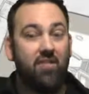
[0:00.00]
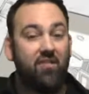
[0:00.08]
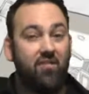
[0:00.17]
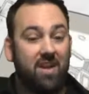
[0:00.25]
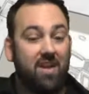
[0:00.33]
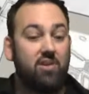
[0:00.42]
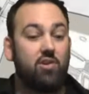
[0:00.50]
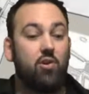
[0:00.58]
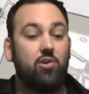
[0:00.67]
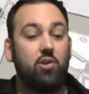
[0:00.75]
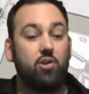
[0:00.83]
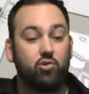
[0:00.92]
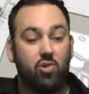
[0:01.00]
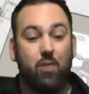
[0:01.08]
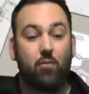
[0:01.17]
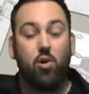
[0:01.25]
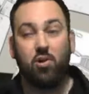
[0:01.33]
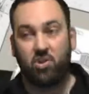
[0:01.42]
finish on your
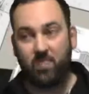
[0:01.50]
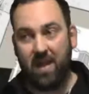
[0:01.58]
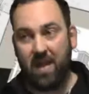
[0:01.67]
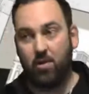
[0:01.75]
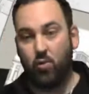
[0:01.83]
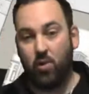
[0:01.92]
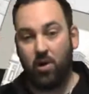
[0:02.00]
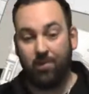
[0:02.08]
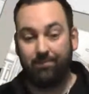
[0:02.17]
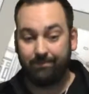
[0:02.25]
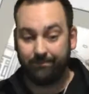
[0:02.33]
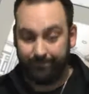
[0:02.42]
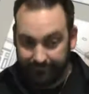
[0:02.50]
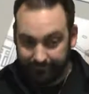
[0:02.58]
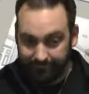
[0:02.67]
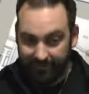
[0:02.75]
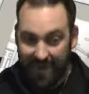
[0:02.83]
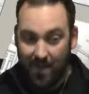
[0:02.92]
drywall or spackle work?
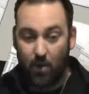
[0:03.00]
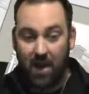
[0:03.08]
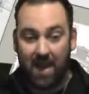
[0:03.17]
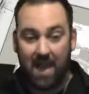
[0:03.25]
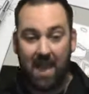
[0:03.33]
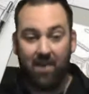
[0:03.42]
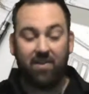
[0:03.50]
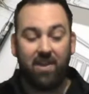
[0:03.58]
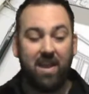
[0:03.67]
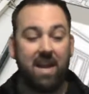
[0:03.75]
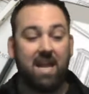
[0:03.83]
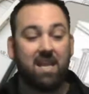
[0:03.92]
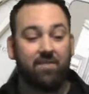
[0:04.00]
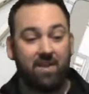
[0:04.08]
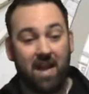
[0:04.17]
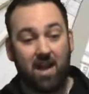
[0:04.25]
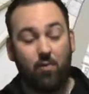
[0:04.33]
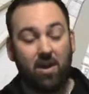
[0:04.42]
I know I have, and I even
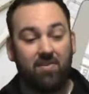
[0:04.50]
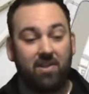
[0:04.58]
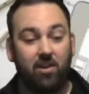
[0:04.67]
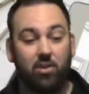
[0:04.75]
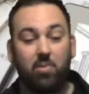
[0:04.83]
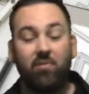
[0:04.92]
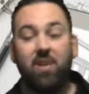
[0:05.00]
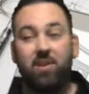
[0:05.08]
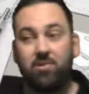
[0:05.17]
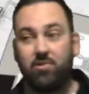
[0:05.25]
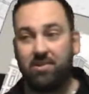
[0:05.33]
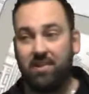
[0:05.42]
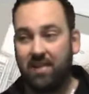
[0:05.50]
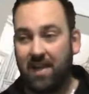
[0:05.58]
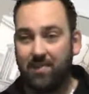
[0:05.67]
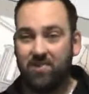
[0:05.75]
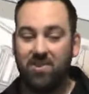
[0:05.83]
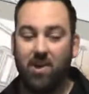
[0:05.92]
hire what I think are the professionals at
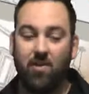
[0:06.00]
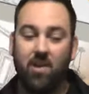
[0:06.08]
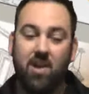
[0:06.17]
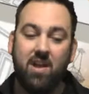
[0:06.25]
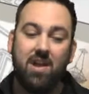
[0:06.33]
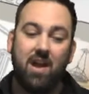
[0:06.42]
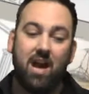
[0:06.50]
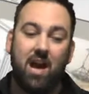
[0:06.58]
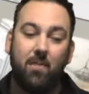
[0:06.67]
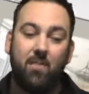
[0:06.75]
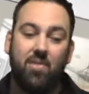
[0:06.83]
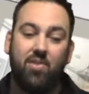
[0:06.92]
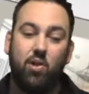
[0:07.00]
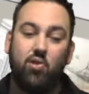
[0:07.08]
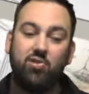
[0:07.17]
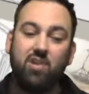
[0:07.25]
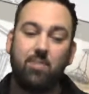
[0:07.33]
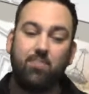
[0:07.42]
times. So
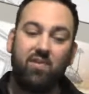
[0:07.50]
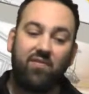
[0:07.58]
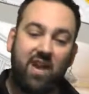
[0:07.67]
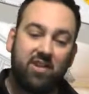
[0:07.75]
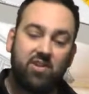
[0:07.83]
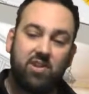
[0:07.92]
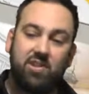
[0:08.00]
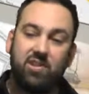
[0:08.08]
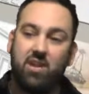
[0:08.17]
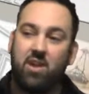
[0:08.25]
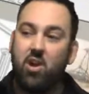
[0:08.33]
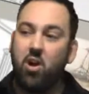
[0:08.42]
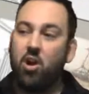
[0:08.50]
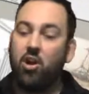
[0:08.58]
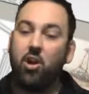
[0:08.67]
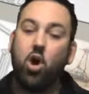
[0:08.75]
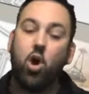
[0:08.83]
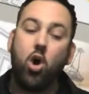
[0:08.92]
those imperfections are
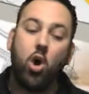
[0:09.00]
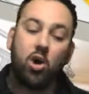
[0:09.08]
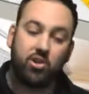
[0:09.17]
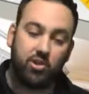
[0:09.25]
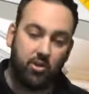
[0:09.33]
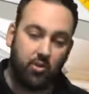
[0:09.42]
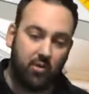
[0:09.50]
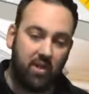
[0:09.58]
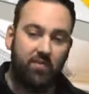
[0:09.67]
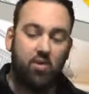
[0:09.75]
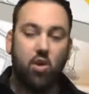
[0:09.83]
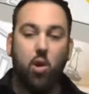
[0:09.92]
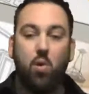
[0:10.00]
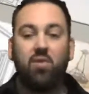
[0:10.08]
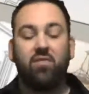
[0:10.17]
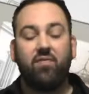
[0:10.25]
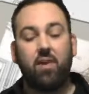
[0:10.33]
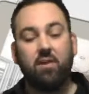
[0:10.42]
going to haunt you if you go with
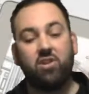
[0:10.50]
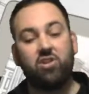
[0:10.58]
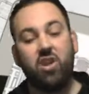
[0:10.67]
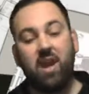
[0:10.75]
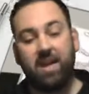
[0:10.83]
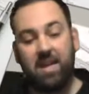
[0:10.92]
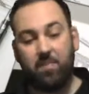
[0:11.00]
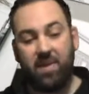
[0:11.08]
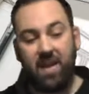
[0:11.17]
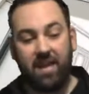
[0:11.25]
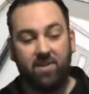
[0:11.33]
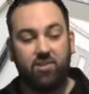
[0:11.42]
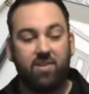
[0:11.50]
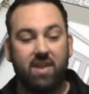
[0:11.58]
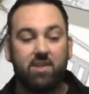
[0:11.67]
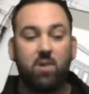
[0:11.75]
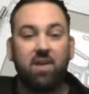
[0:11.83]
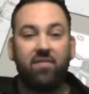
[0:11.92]
a very shiny paint. So
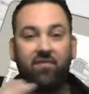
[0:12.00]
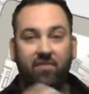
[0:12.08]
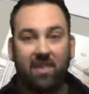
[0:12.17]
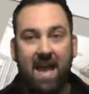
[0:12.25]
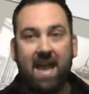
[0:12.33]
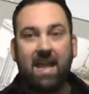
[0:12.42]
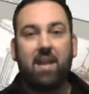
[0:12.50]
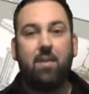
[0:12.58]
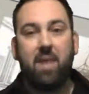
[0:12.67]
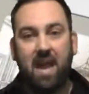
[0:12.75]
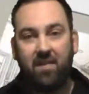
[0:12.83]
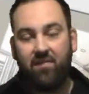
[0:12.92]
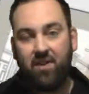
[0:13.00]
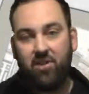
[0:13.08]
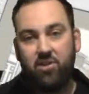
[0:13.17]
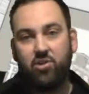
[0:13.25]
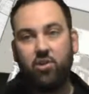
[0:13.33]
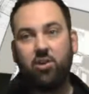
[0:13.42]
that's why flat and matte
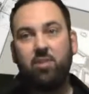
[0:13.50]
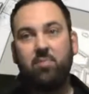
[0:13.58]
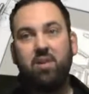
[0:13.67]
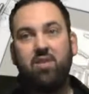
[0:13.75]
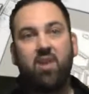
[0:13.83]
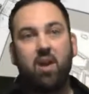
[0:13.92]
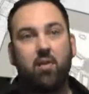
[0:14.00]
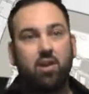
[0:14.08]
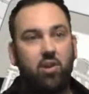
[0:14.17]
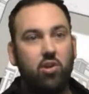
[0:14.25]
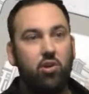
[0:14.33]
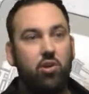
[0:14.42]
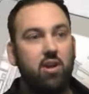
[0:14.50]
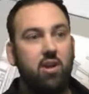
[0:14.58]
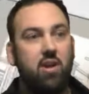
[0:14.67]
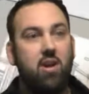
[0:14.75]
finishes are going to be a very good